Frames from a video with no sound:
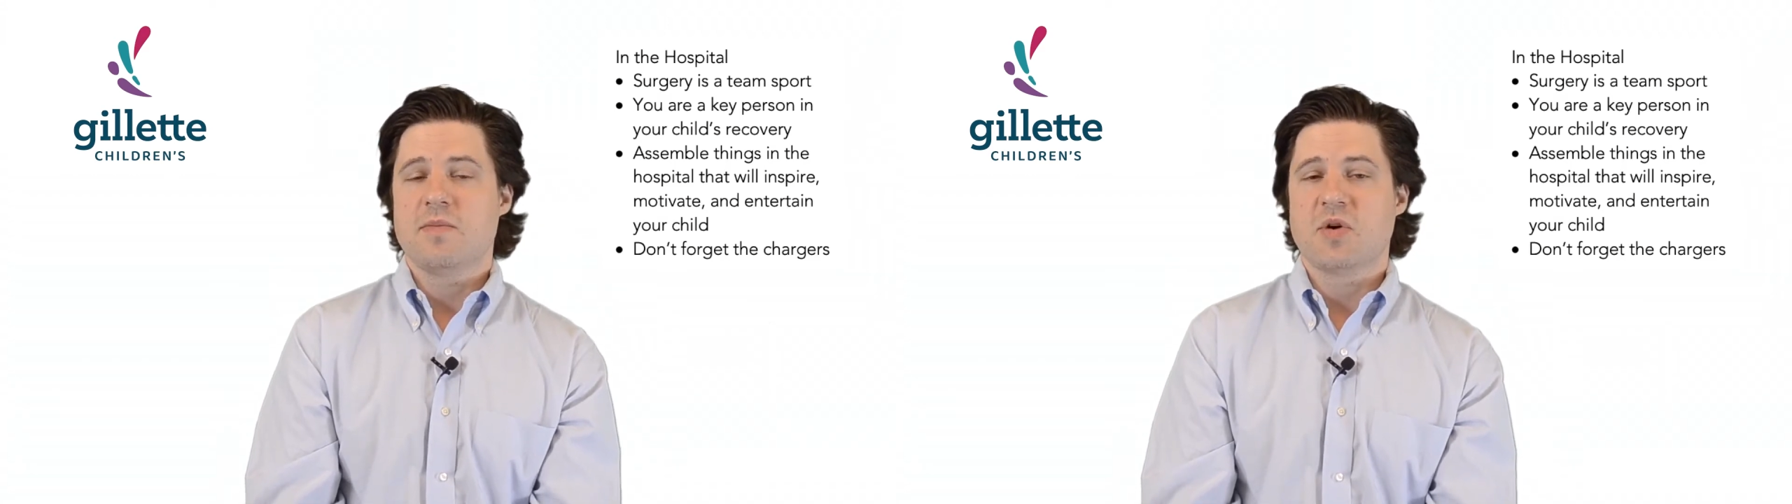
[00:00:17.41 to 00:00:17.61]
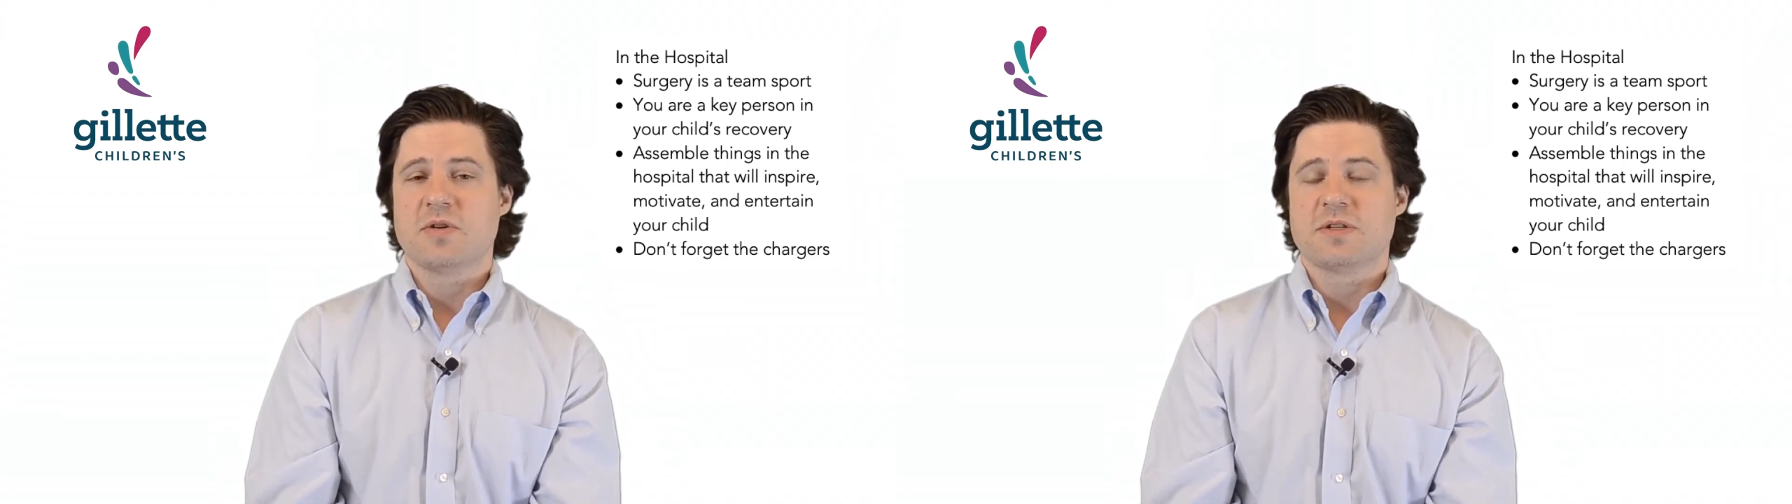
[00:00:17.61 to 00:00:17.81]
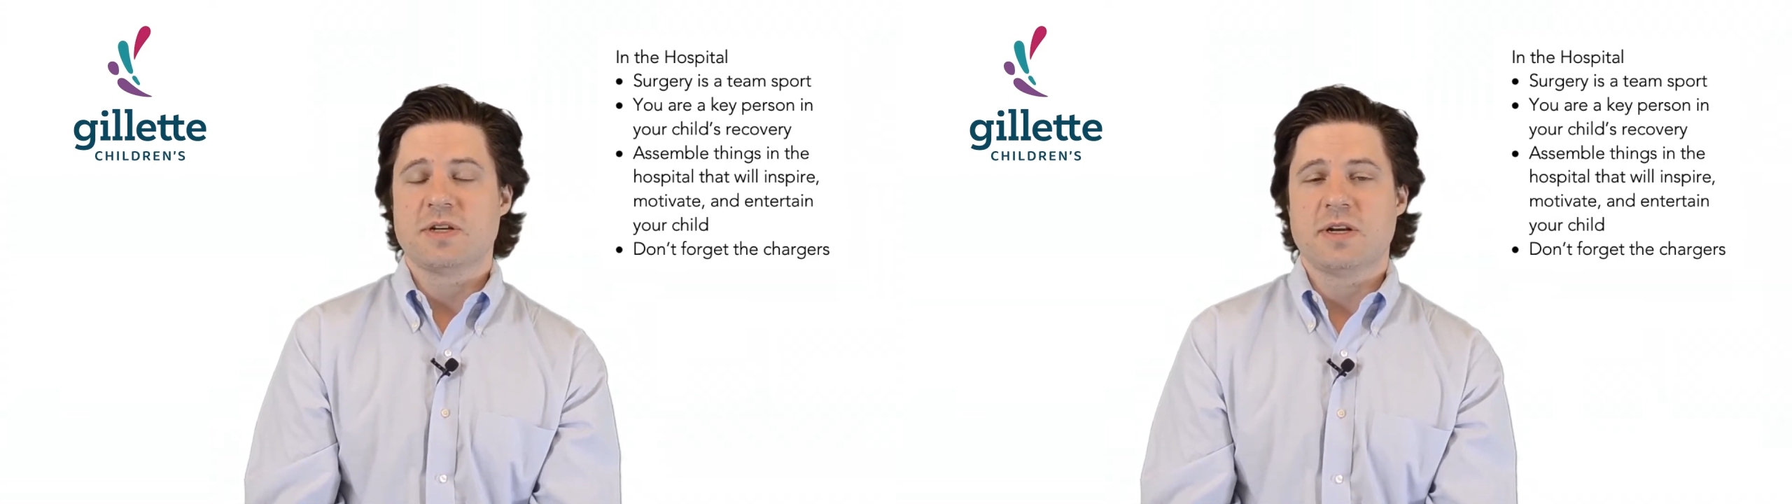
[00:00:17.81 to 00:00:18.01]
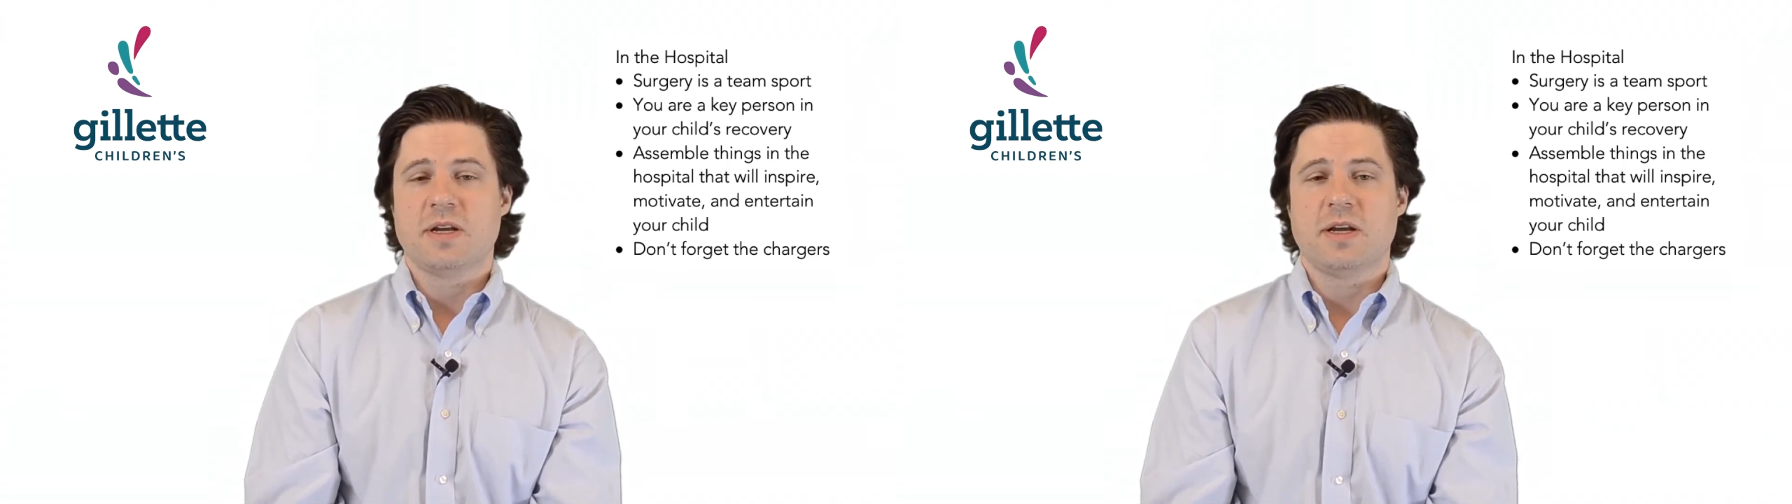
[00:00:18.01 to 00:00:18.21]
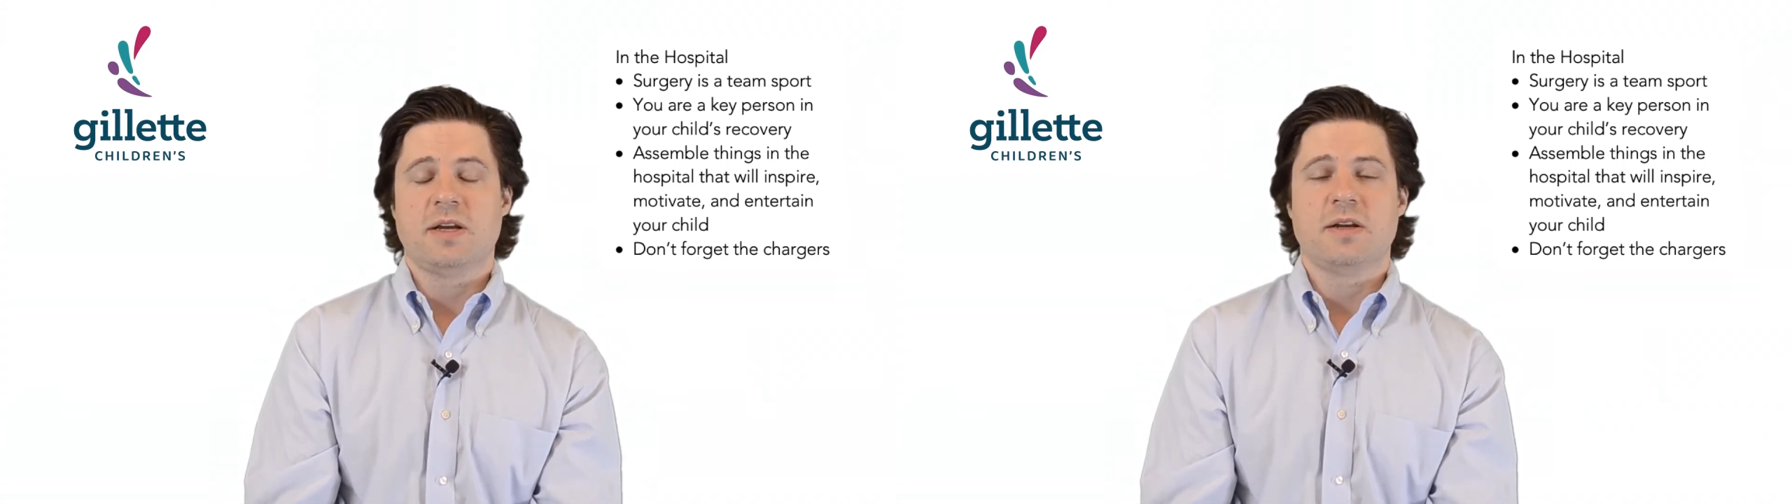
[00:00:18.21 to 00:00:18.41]
person
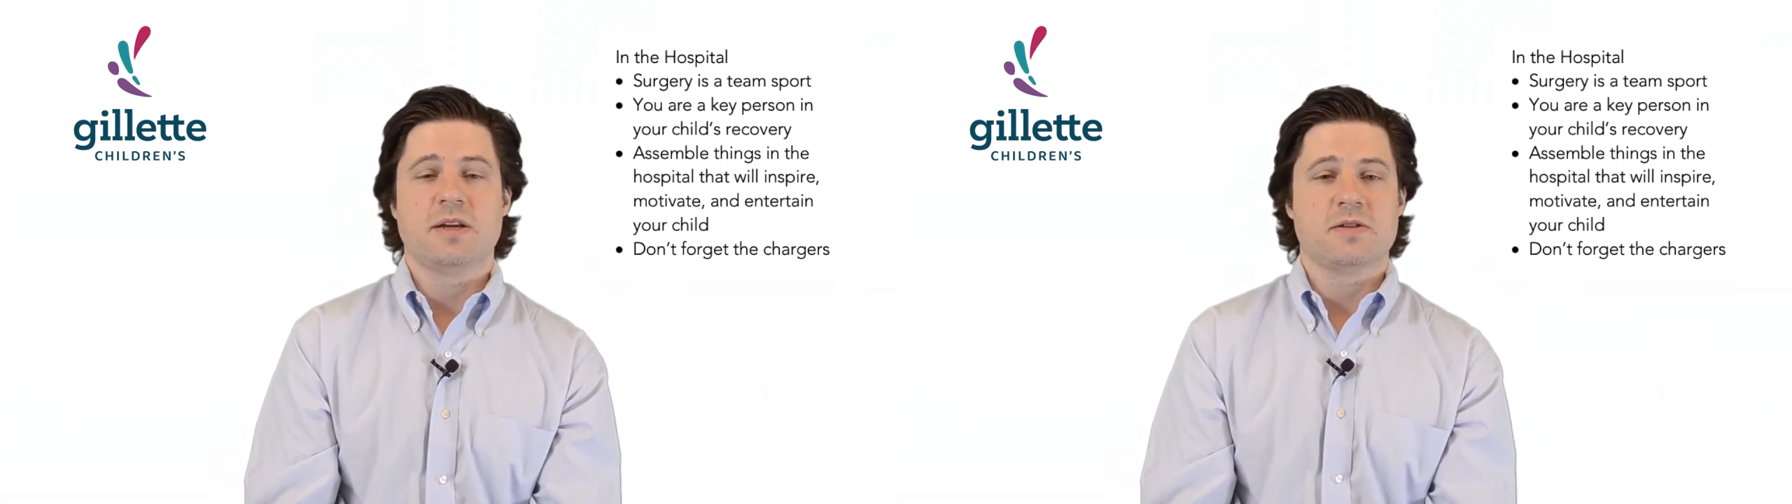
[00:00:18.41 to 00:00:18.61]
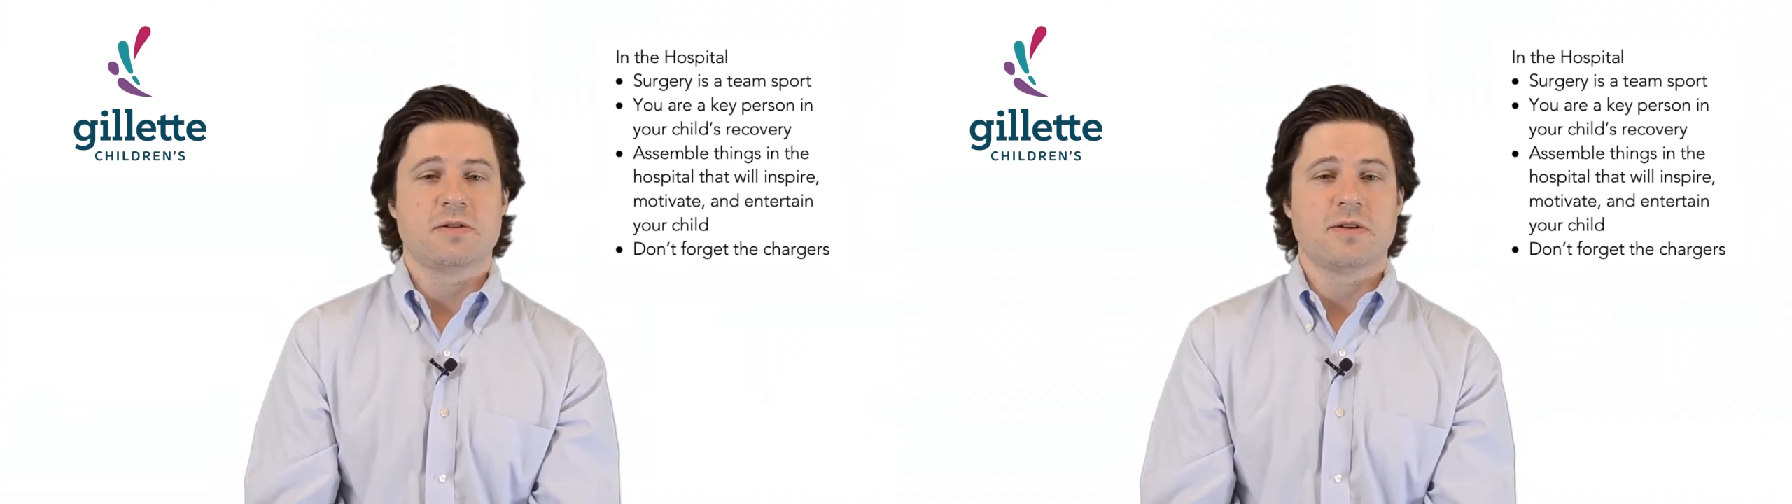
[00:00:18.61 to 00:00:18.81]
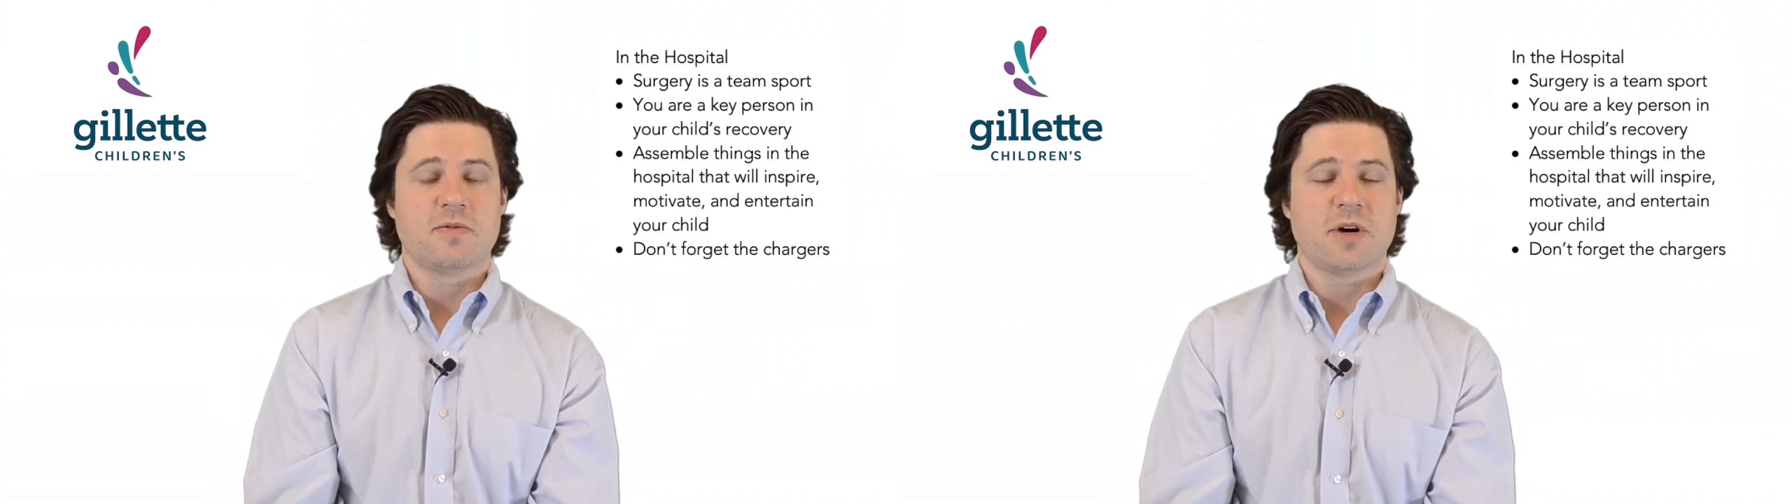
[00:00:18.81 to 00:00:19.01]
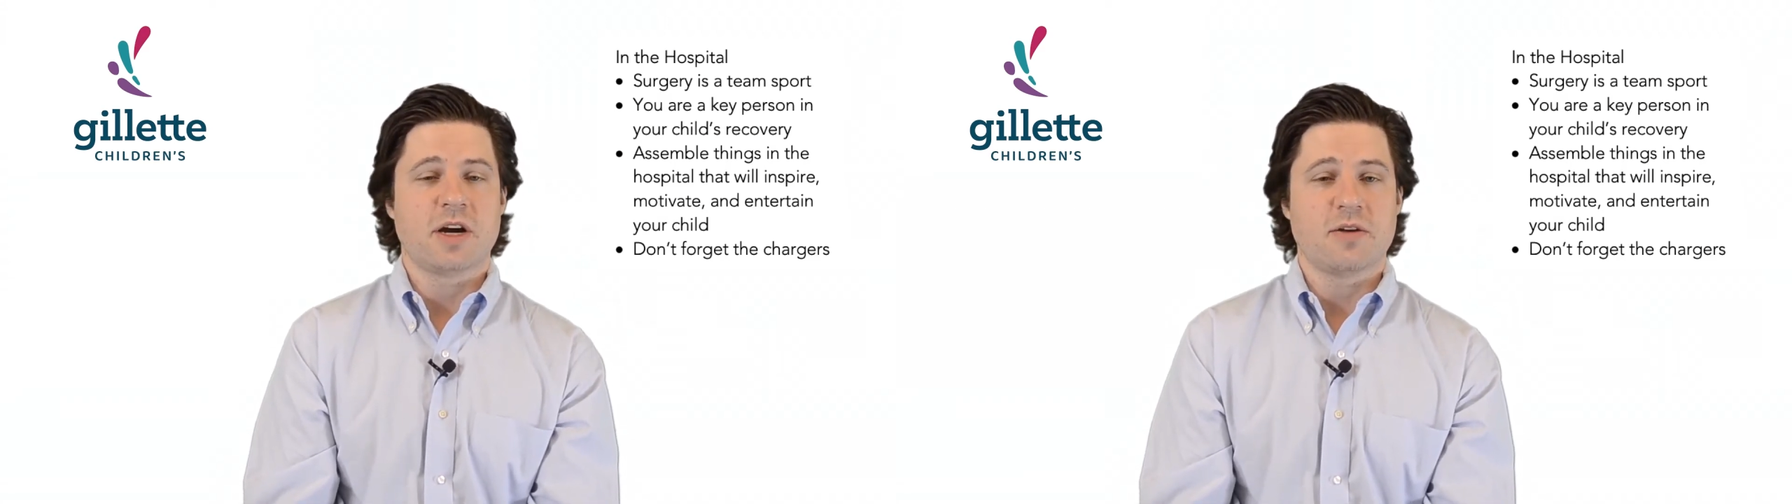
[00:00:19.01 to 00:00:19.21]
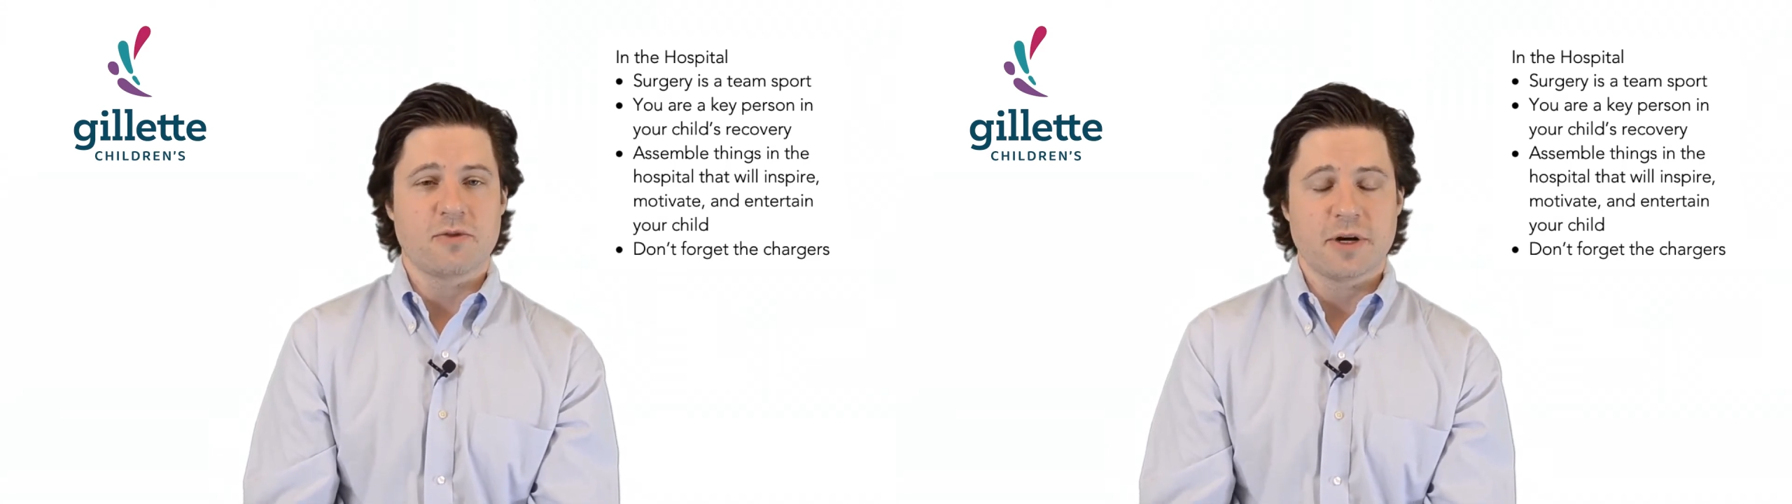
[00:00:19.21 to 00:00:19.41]
in his or her
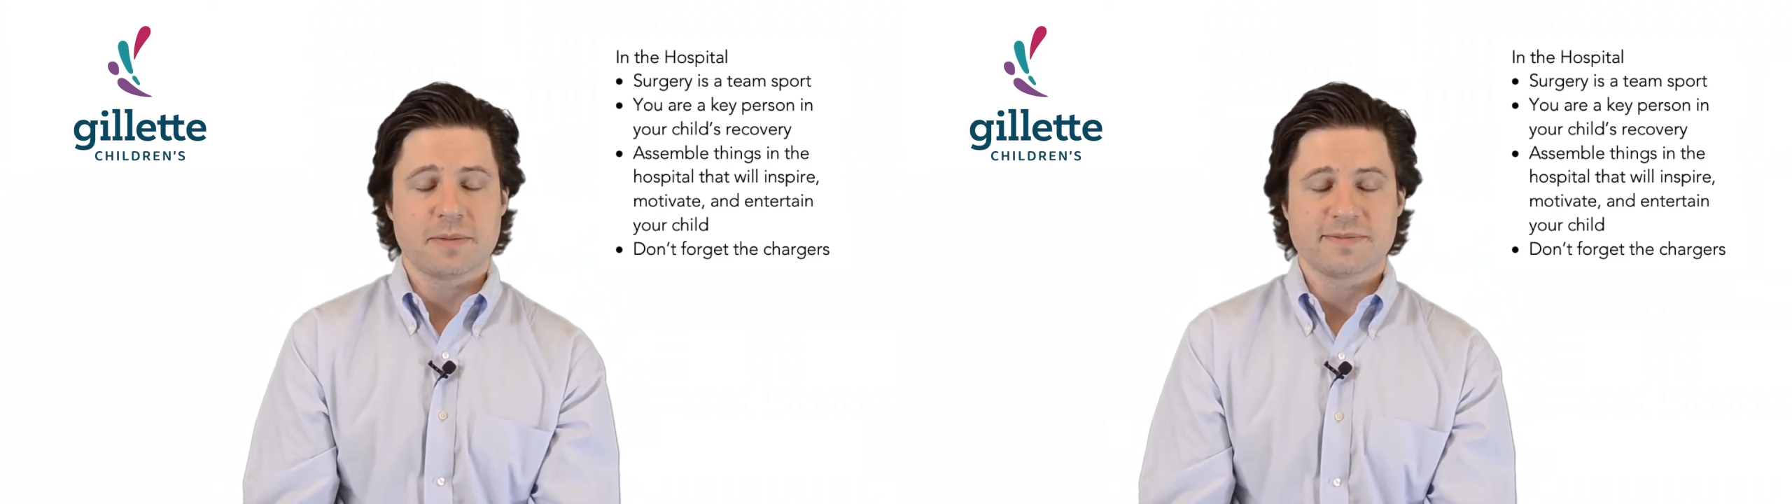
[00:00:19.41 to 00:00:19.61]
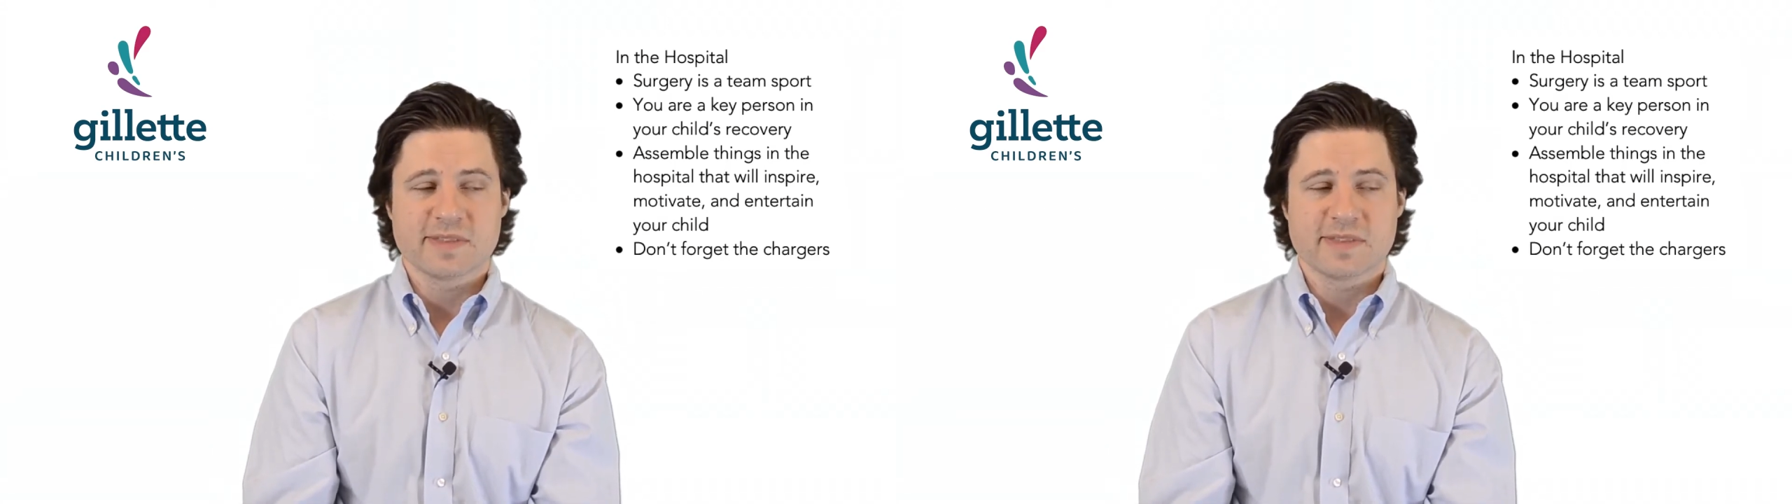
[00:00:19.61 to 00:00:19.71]
recovery.